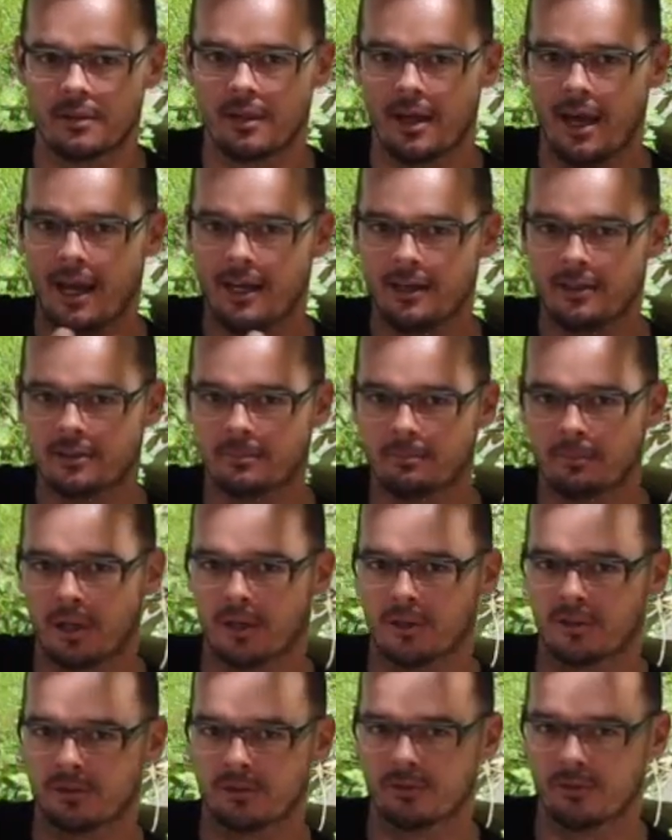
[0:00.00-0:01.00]
8
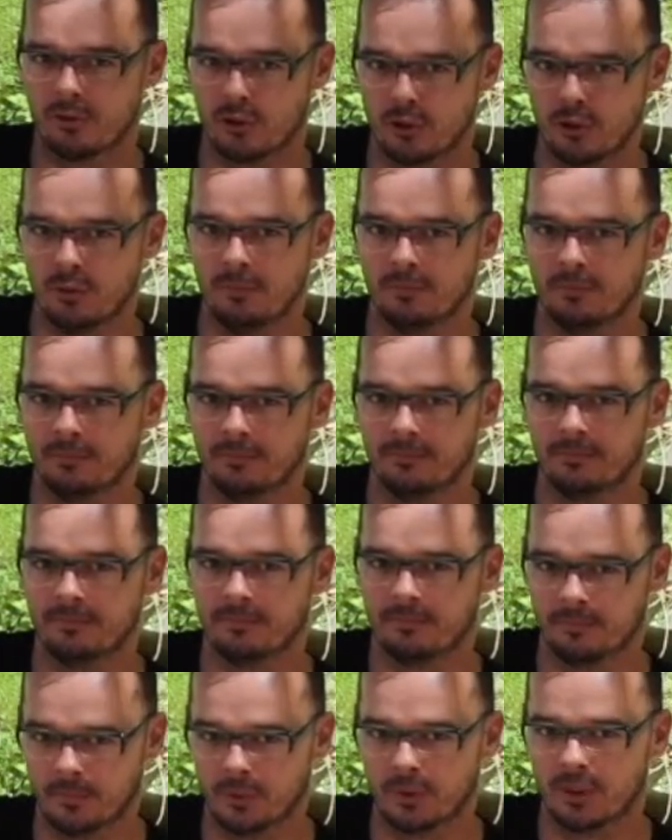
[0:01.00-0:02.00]
plus 2,
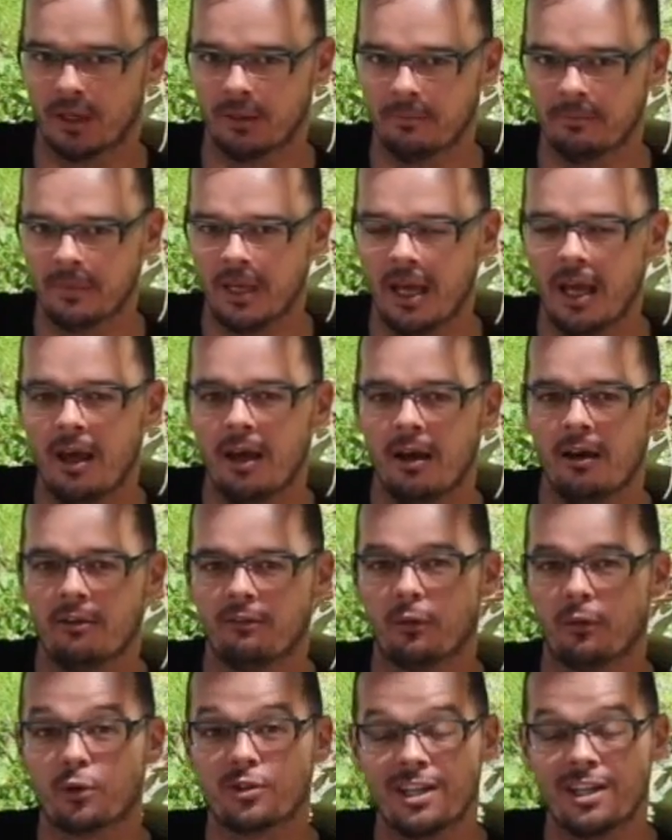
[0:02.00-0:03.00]
okay?
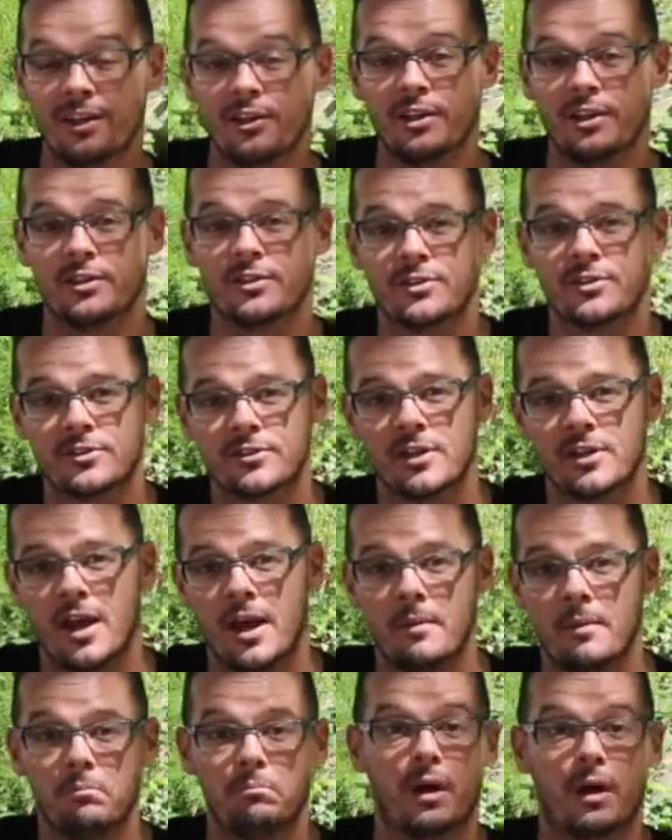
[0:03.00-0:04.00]
For 10 years
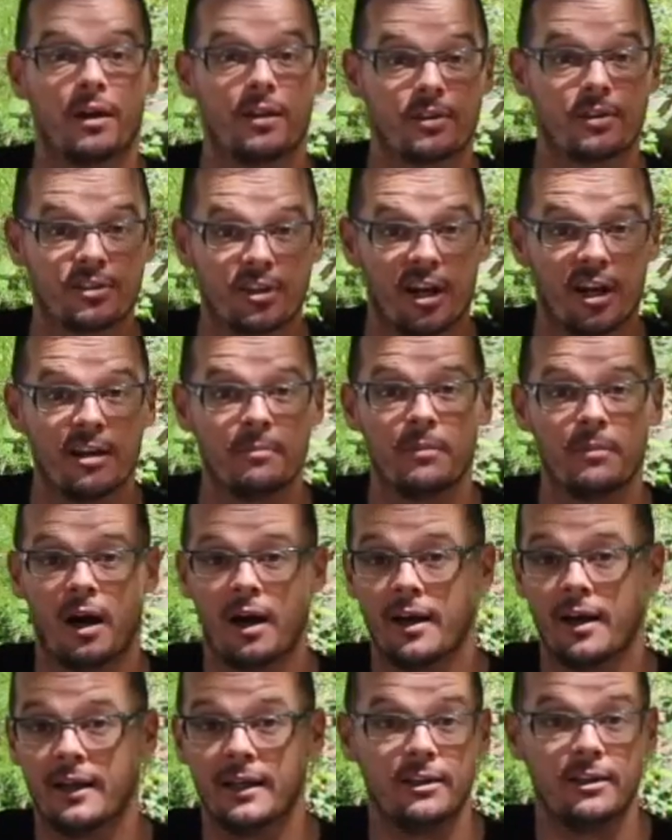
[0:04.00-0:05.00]
by the time
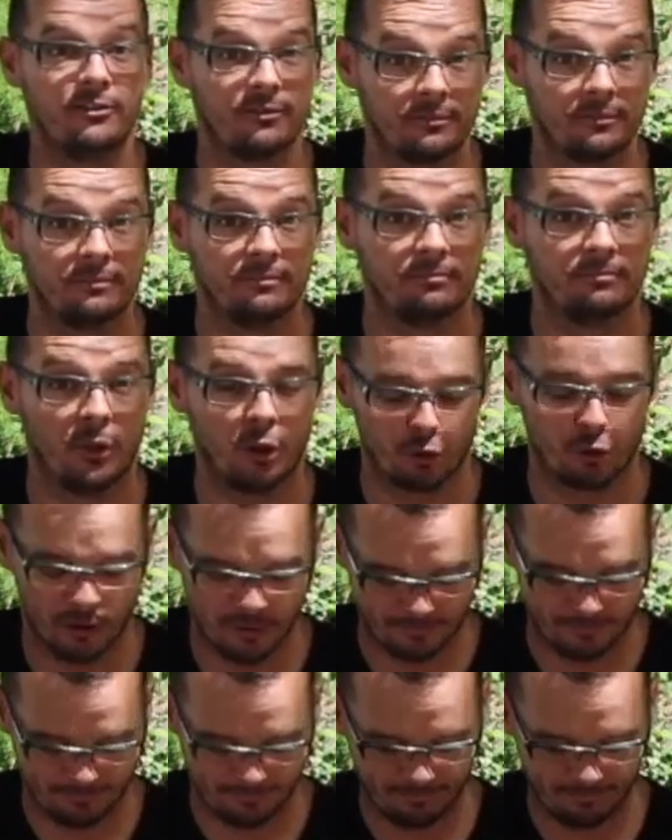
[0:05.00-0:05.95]
I leave Madrid.